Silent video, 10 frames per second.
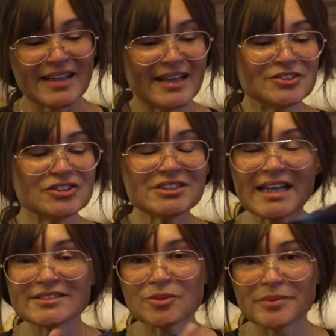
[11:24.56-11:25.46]
It just
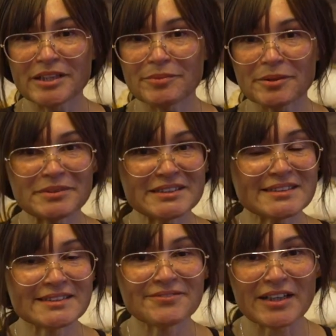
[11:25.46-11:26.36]
has so many purposes.
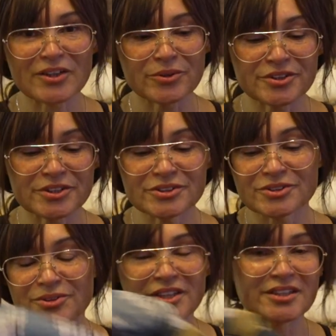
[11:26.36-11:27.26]
If I go to the
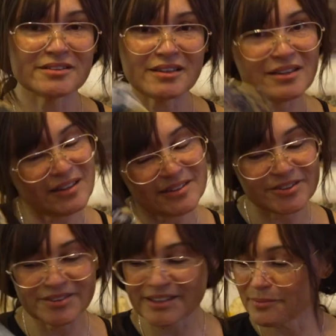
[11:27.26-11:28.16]
store, I also
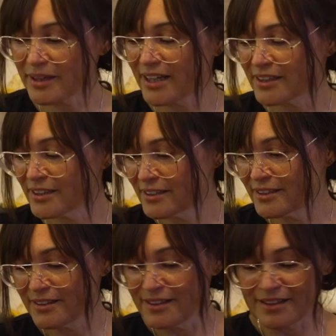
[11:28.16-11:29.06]
need a bag.
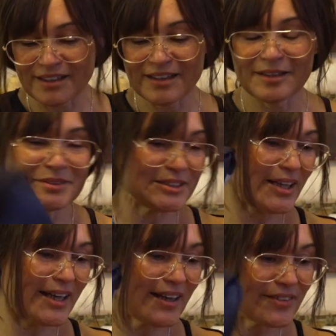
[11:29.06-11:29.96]
So I
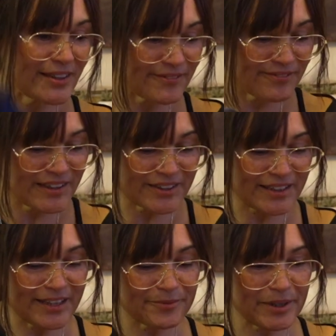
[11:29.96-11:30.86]
have a very
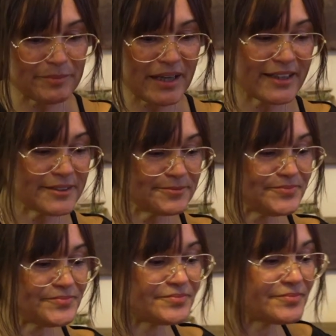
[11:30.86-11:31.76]
lightweight bag.
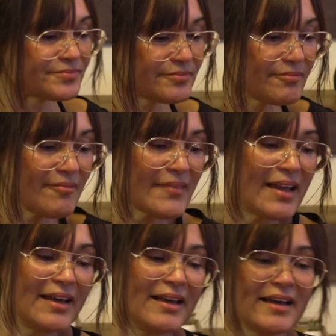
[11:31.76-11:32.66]

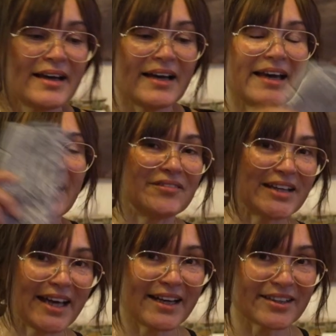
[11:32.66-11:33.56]
I have a
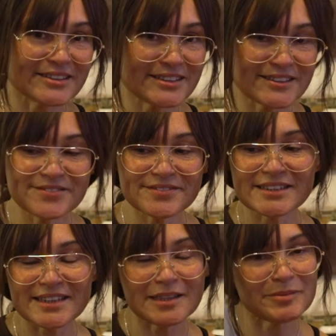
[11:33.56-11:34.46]
handkerchief to
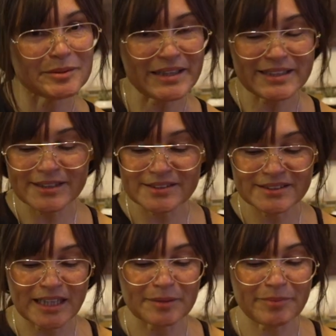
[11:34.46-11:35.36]
keep in my little
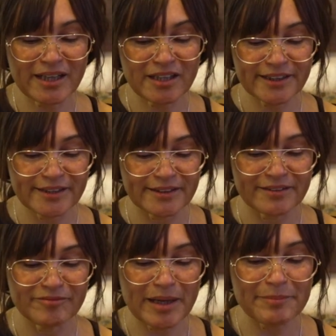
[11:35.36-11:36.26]
side pocket
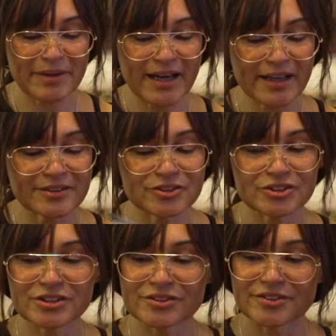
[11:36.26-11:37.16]
of my pack,
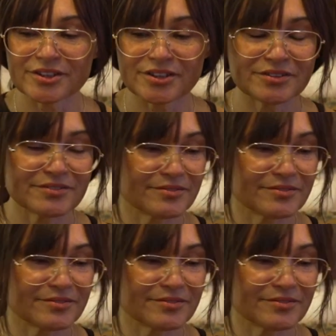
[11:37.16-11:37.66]
just for